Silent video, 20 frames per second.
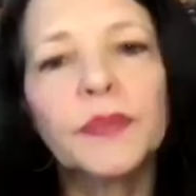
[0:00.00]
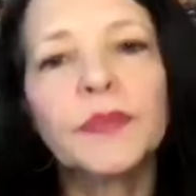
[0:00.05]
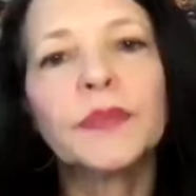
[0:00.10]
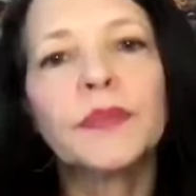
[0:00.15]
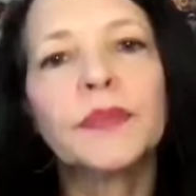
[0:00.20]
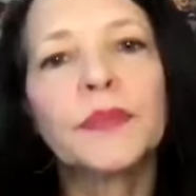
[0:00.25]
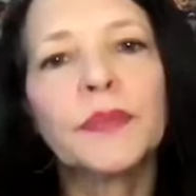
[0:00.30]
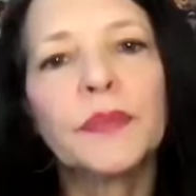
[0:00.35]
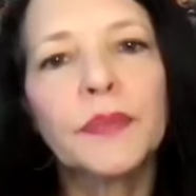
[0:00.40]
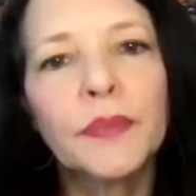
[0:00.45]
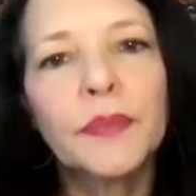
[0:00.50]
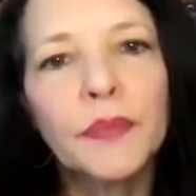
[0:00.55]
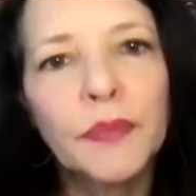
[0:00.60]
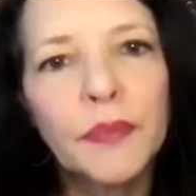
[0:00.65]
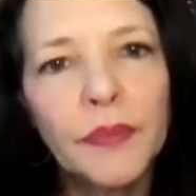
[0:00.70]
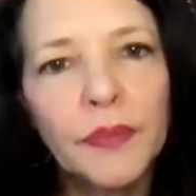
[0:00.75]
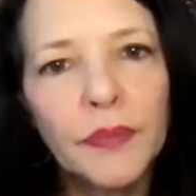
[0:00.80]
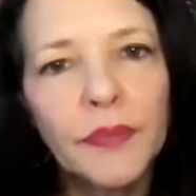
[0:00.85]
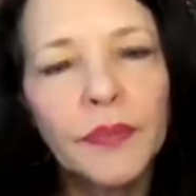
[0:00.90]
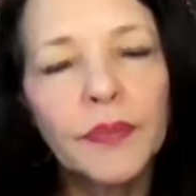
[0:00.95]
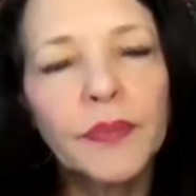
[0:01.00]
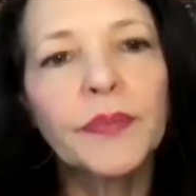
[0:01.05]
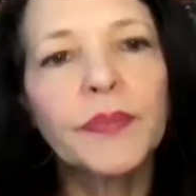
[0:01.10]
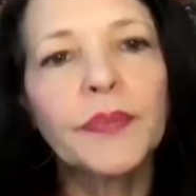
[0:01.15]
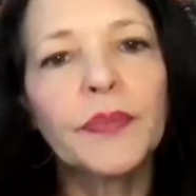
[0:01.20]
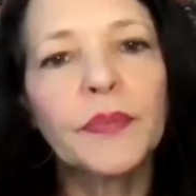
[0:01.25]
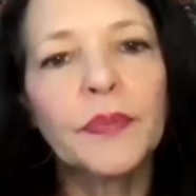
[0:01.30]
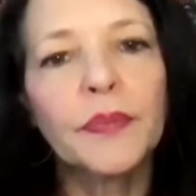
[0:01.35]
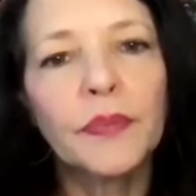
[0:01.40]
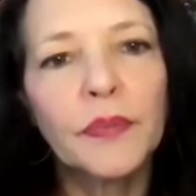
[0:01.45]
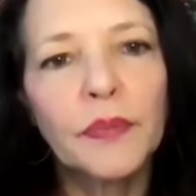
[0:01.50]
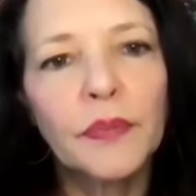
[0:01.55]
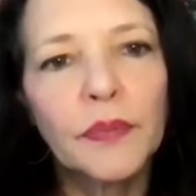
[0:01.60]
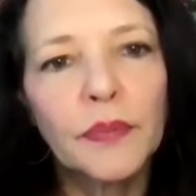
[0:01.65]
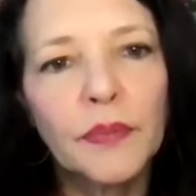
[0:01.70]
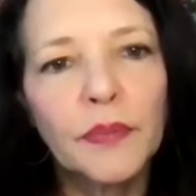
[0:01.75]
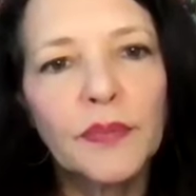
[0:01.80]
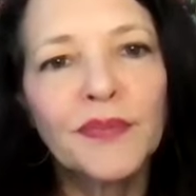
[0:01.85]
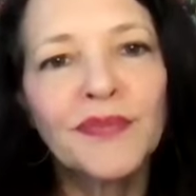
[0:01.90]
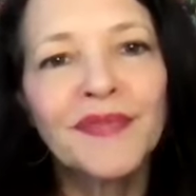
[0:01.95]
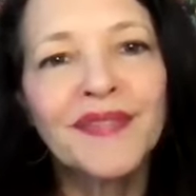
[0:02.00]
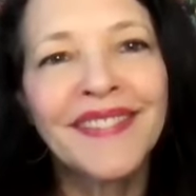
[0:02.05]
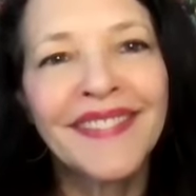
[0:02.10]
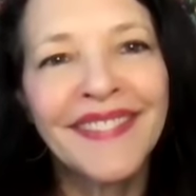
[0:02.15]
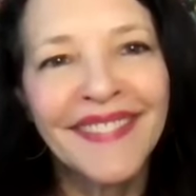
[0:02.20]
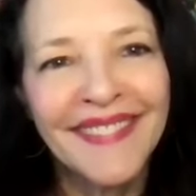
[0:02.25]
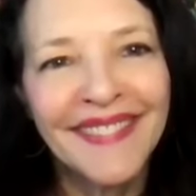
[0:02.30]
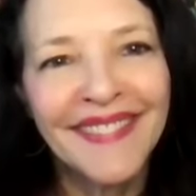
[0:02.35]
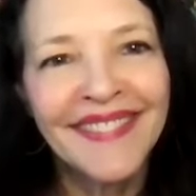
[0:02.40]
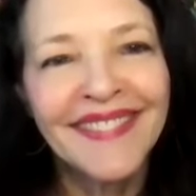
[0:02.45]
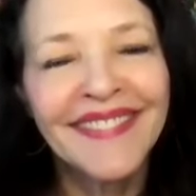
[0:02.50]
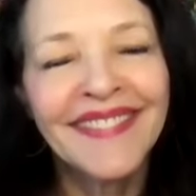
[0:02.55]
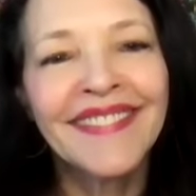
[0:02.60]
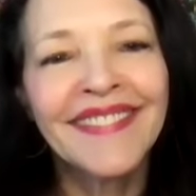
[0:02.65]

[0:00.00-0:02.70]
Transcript: And again, she's a scientist from